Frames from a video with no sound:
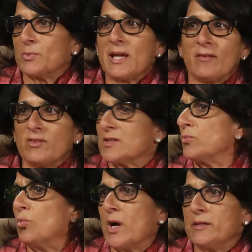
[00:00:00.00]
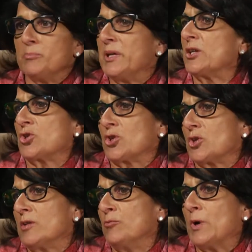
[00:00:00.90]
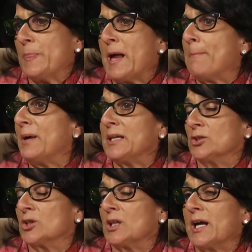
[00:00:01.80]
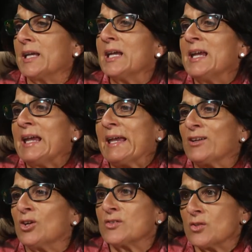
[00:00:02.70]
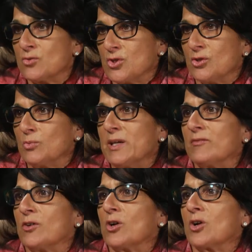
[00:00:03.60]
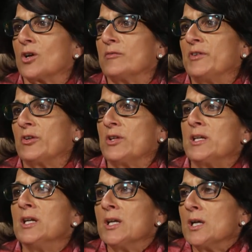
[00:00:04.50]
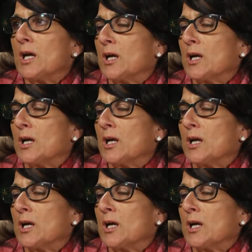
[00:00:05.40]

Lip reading: Because we have this one picture of what that might look like. And also, too, we have our very